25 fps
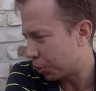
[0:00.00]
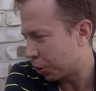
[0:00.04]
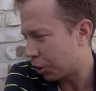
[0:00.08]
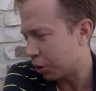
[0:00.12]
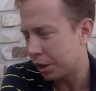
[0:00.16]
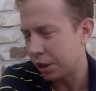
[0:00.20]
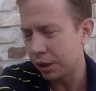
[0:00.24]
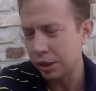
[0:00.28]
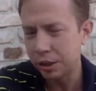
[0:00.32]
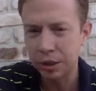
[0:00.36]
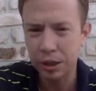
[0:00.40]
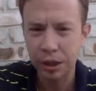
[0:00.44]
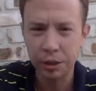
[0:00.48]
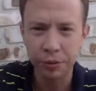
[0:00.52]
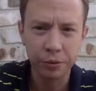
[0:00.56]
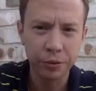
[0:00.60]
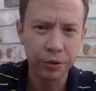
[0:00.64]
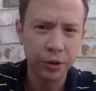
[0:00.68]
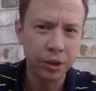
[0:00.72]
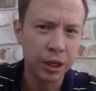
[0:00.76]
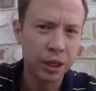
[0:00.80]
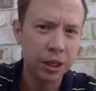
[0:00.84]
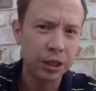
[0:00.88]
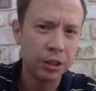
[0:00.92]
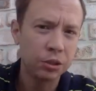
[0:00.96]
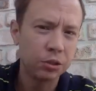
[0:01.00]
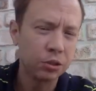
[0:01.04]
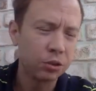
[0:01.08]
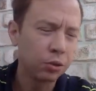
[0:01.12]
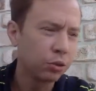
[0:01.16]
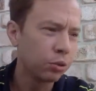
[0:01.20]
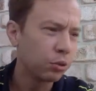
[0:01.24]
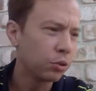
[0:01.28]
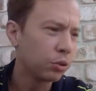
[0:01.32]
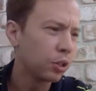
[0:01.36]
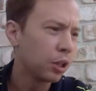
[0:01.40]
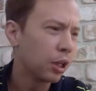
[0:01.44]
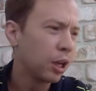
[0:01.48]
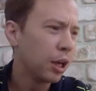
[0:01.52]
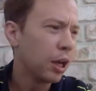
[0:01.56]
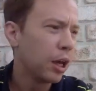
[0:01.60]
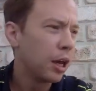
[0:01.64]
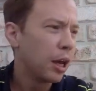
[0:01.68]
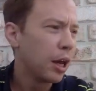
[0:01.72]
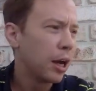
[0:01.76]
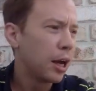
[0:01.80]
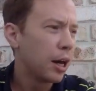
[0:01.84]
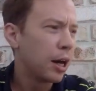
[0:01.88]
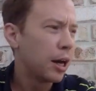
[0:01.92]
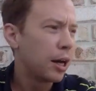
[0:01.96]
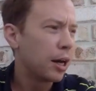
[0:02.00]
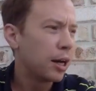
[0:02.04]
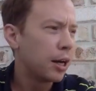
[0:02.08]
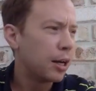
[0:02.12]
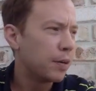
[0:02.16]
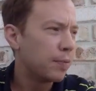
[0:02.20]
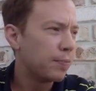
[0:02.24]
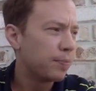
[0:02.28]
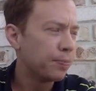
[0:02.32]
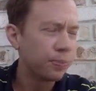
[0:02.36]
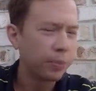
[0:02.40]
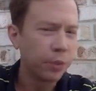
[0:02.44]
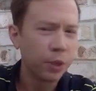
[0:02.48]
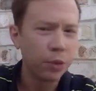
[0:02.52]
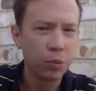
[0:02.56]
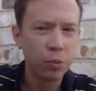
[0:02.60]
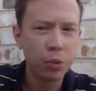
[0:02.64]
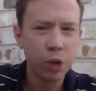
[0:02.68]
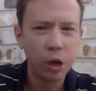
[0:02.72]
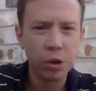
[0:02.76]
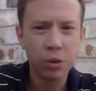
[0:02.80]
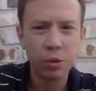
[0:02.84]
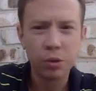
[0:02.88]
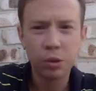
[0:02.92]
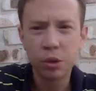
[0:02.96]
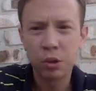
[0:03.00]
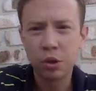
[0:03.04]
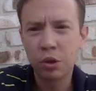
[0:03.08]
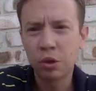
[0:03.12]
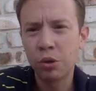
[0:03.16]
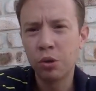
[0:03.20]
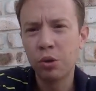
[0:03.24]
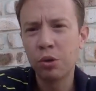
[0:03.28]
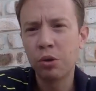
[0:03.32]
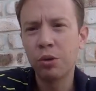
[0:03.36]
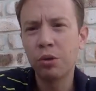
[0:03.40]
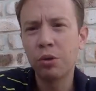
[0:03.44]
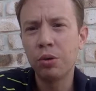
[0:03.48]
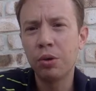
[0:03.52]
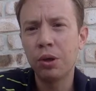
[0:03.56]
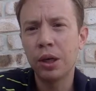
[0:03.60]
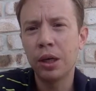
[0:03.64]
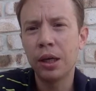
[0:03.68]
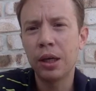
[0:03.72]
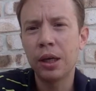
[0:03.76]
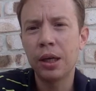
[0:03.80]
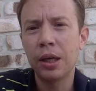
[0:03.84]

bodies of any sorts um, world two